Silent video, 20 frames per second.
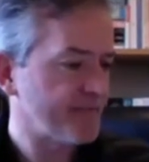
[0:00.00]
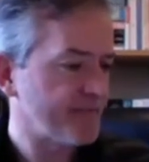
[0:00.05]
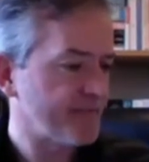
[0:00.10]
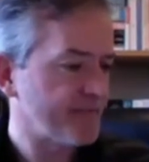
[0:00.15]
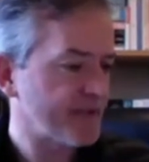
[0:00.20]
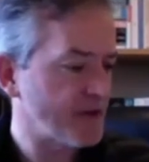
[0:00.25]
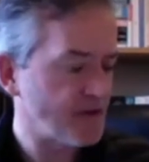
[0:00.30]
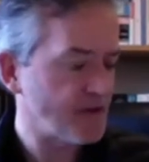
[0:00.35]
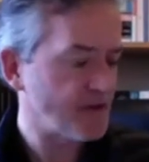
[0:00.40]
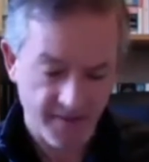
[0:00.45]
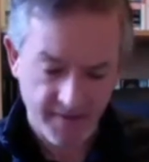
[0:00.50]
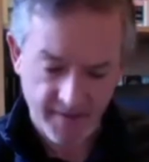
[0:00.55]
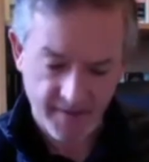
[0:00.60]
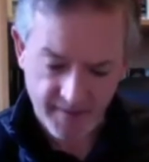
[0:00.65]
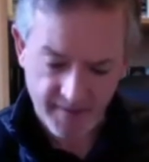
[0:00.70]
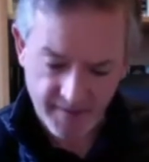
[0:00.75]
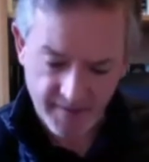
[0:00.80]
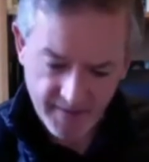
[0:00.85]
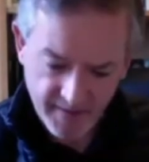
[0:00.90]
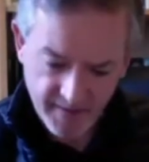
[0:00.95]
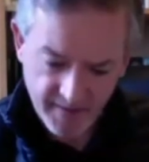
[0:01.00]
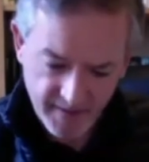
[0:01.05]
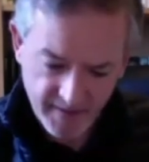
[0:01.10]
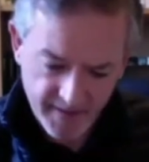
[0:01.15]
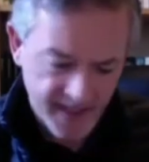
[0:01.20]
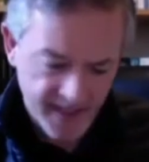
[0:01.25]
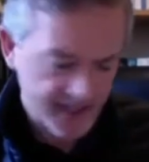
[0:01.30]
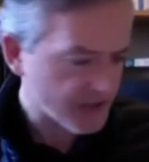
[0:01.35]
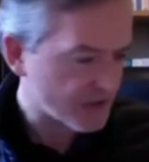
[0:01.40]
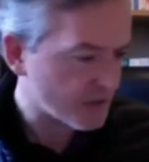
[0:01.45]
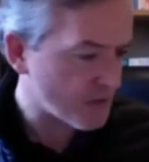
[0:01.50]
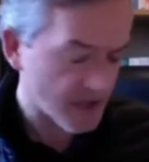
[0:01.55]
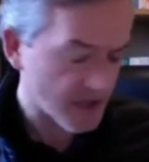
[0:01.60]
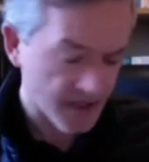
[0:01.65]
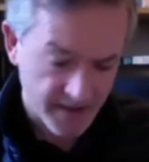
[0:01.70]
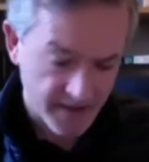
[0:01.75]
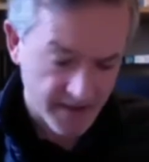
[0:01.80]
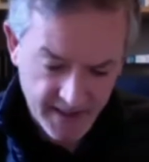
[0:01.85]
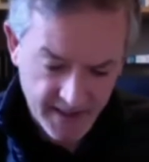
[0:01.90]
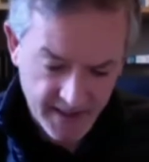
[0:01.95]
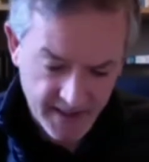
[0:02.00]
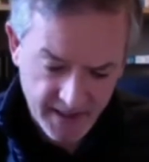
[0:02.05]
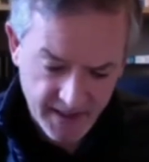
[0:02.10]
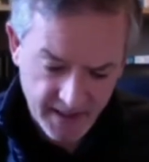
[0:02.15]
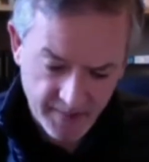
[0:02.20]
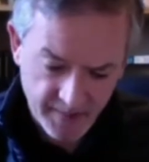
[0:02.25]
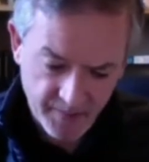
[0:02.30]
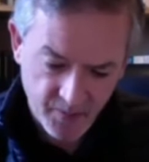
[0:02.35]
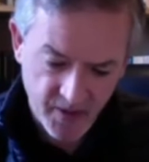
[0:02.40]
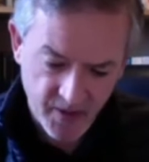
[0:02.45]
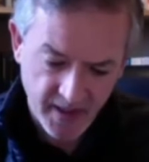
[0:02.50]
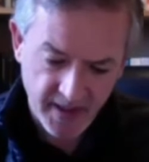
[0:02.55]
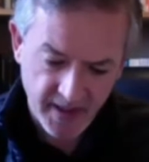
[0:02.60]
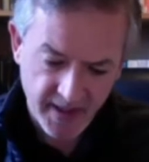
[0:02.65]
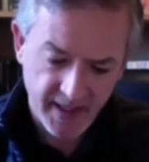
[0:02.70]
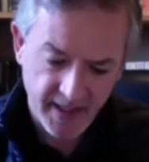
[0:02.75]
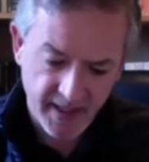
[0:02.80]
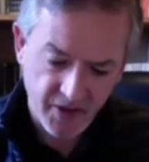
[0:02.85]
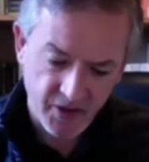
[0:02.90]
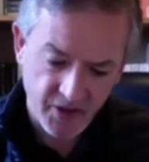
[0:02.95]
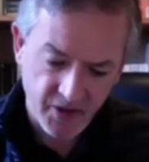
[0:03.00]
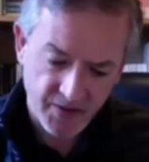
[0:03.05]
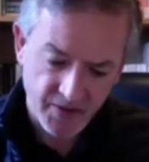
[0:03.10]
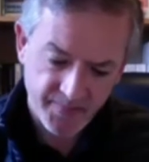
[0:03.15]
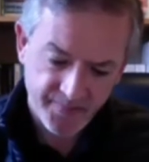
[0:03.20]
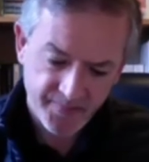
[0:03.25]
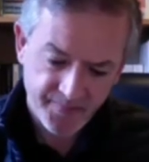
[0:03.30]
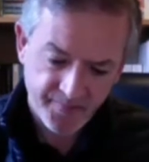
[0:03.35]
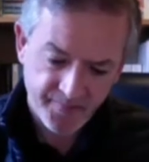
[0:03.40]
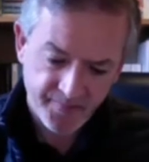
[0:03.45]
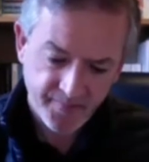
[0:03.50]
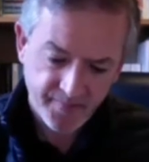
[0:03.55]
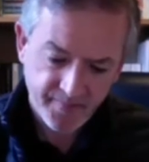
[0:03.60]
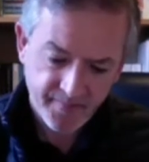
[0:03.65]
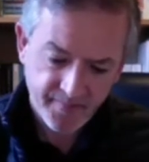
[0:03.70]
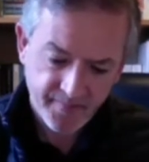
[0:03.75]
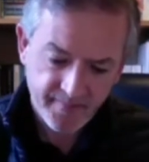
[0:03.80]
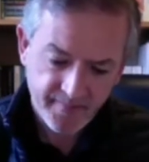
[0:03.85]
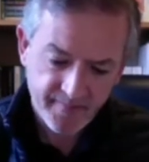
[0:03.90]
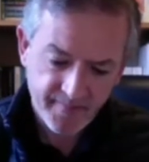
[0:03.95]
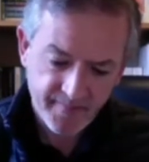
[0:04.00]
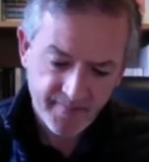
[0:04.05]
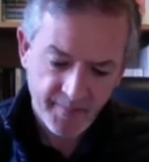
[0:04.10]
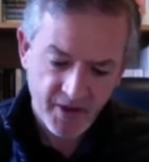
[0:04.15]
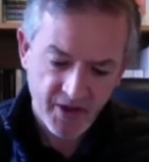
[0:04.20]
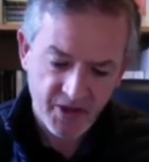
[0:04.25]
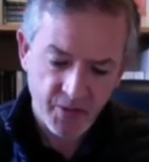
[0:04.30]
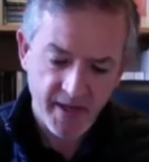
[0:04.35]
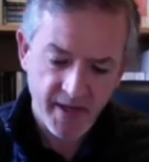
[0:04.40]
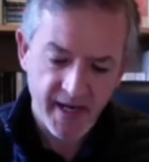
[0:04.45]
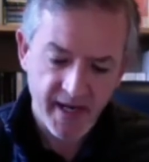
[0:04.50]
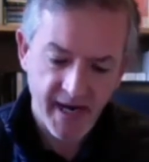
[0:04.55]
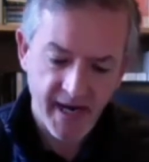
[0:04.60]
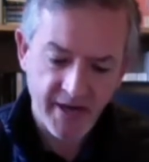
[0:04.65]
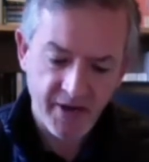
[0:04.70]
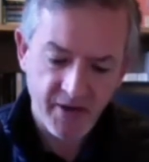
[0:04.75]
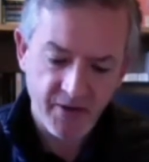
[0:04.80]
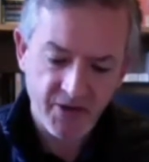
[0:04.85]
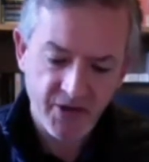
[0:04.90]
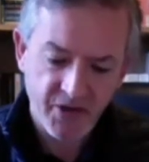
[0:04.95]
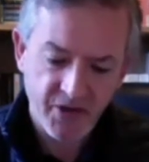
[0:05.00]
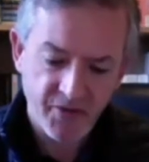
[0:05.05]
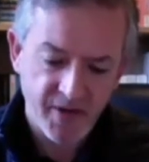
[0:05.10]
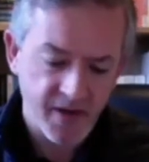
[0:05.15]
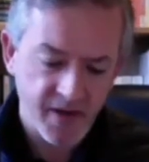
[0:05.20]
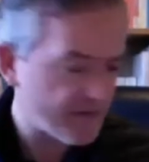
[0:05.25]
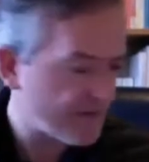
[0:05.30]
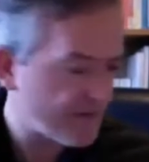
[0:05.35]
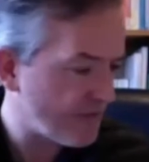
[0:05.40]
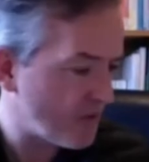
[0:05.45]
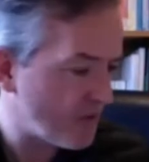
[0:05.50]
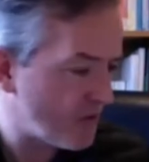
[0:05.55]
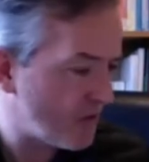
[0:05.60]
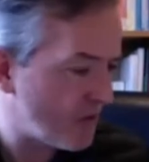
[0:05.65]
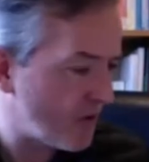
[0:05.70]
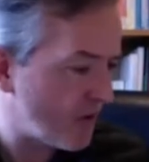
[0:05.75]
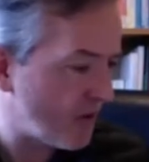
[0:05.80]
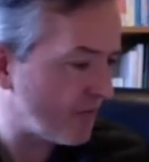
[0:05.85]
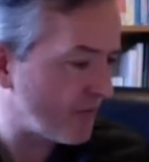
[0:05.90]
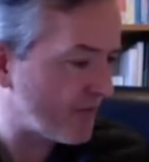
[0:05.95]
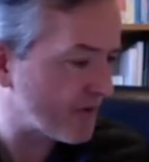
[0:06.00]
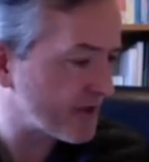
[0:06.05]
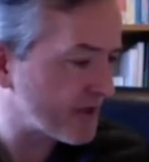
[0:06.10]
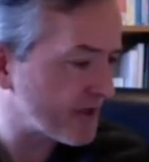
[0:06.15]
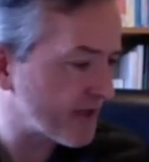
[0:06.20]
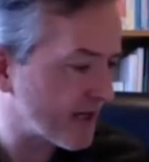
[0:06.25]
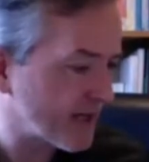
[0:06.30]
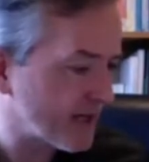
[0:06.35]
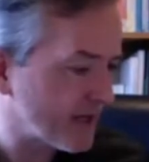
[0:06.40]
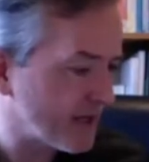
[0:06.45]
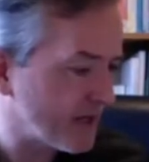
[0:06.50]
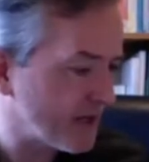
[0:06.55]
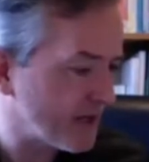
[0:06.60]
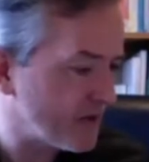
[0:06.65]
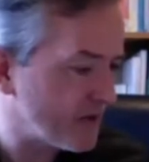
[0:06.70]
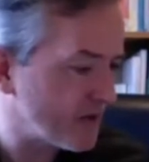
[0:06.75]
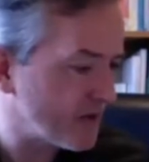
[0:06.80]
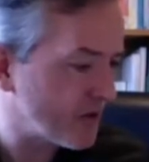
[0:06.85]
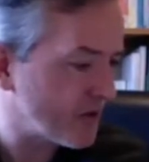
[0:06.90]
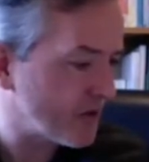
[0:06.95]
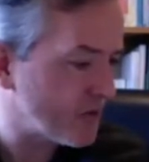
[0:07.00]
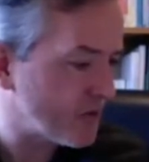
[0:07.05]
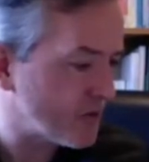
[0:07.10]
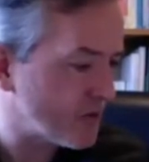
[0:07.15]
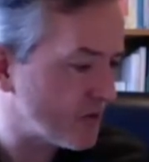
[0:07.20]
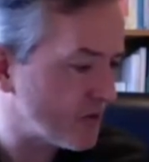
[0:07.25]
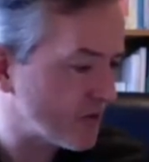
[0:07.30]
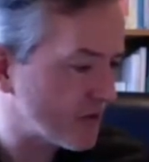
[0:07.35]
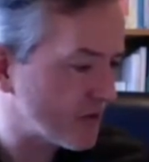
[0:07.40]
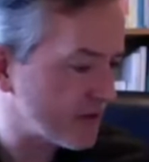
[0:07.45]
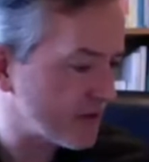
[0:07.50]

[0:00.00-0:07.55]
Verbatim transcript: So next one, next tip, where did I get to? Bar 28, use 3 and 4 on the second note chord.